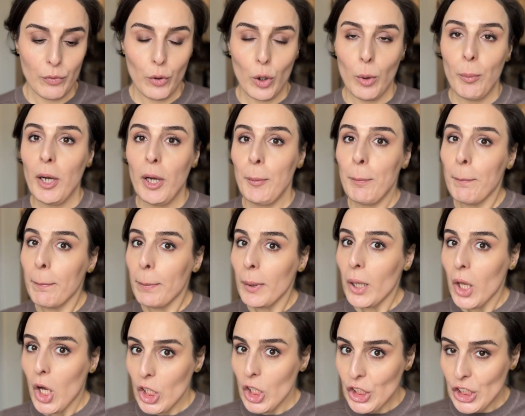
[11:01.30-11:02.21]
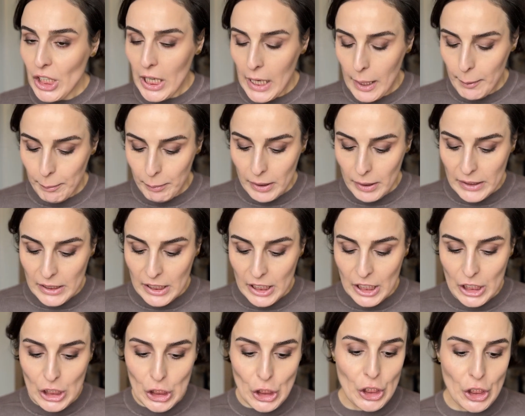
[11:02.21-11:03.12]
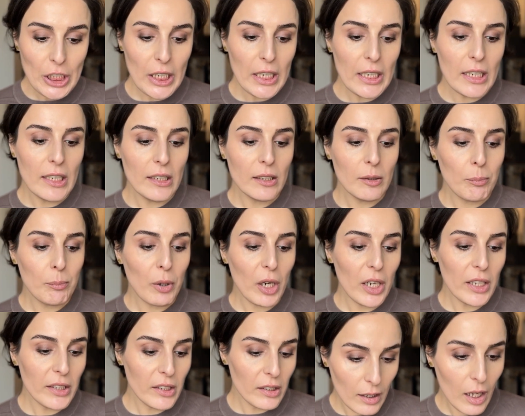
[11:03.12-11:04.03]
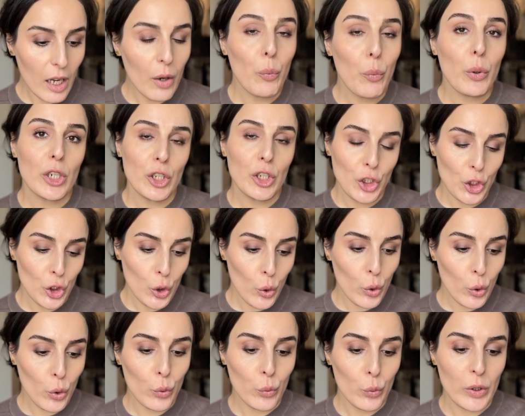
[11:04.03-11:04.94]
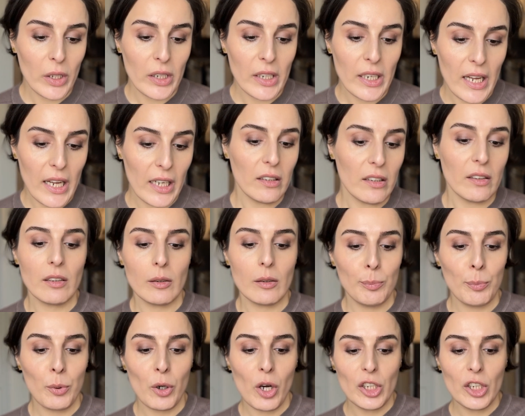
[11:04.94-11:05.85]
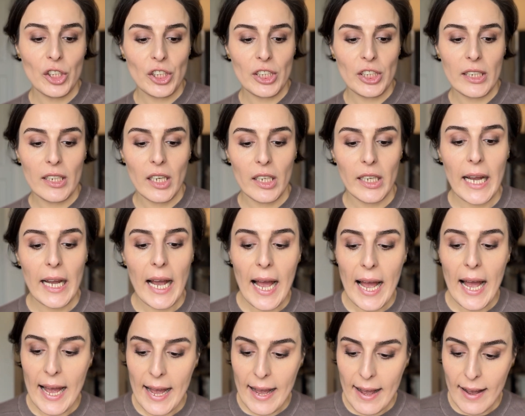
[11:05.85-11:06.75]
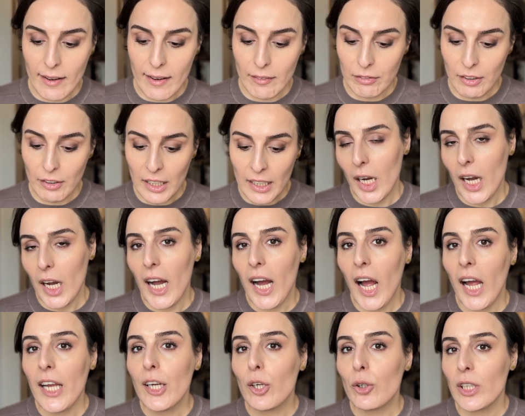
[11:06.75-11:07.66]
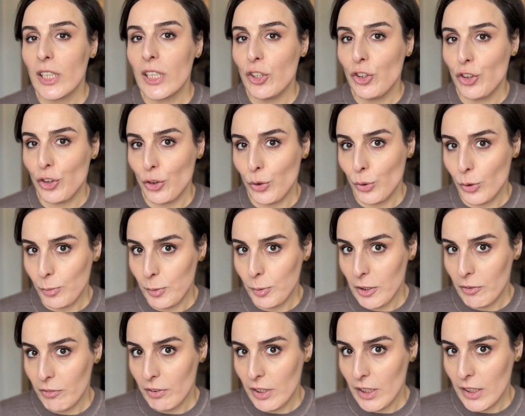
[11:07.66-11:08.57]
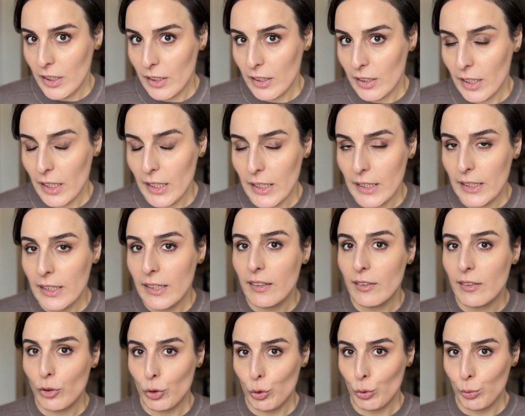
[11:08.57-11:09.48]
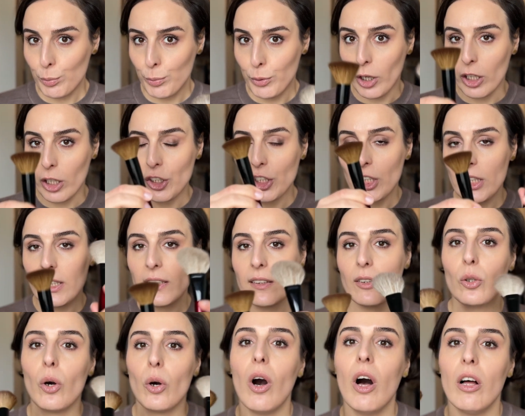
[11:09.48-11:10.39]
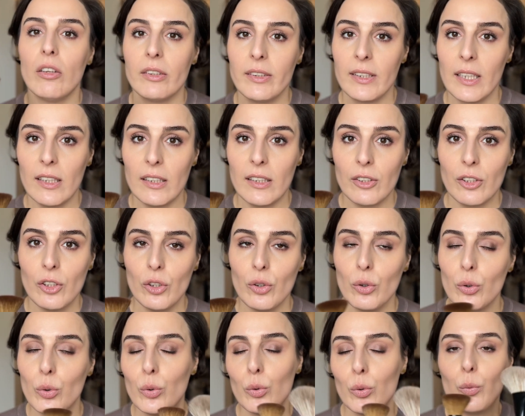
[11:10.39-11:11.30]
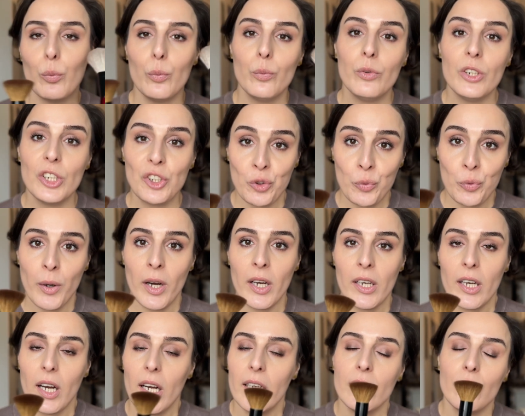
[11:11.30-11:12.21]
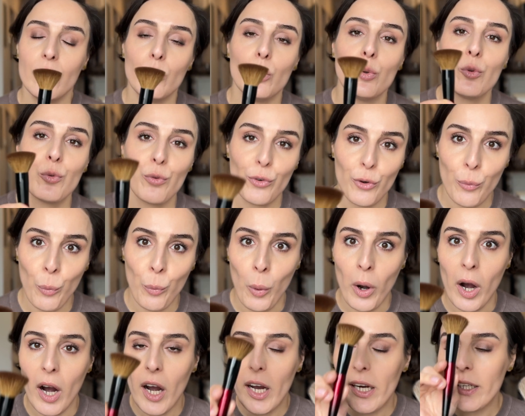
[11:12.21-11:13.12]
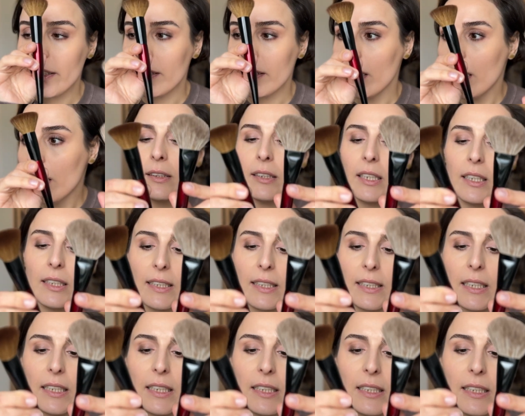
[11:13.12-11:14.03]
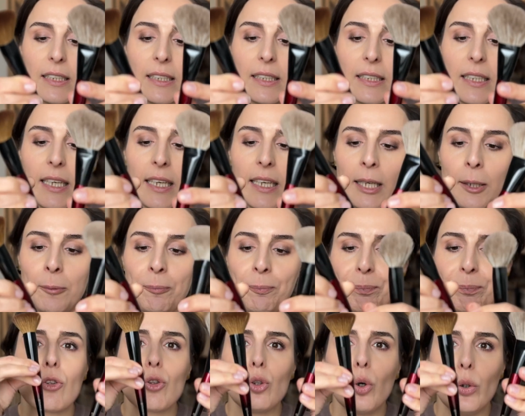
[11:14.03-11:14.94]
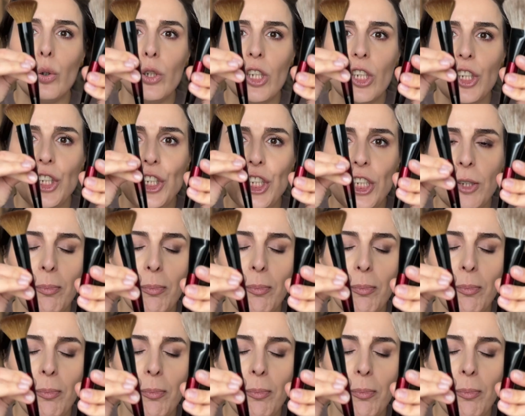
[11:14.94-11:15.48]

for my blush application, but I want to show you the next brush that I have. I couldn't choose between these two brushes, so I'll tell you which one I use for what. This is the Sonia G